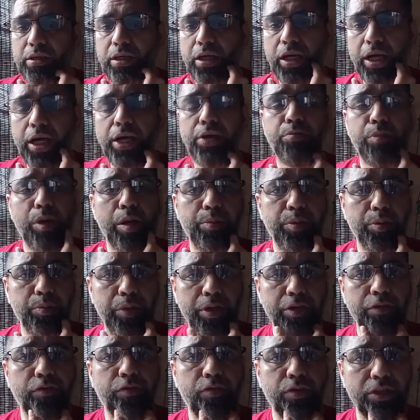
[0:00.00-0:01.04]
I remember
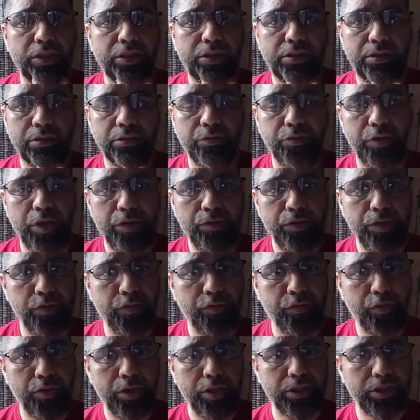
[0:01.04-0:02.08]
my very
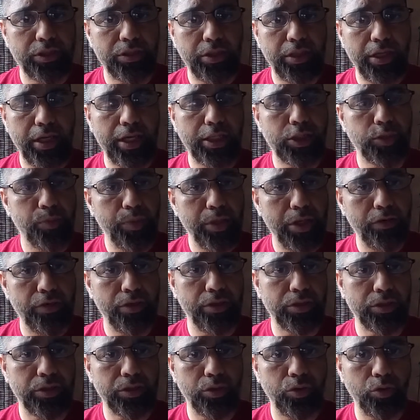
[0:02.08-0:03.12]
first
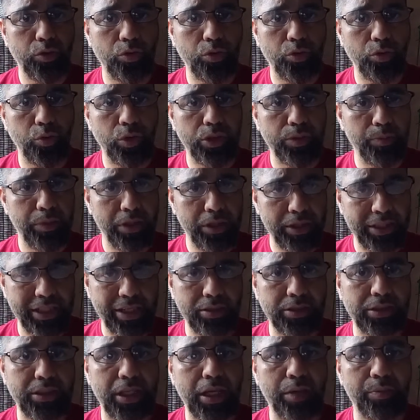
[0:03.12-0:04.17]
experience with
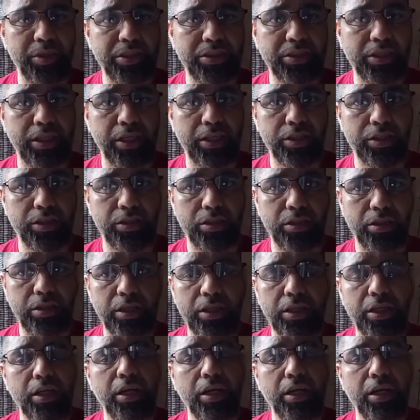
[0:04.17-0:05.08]
Middletown Islamic Center.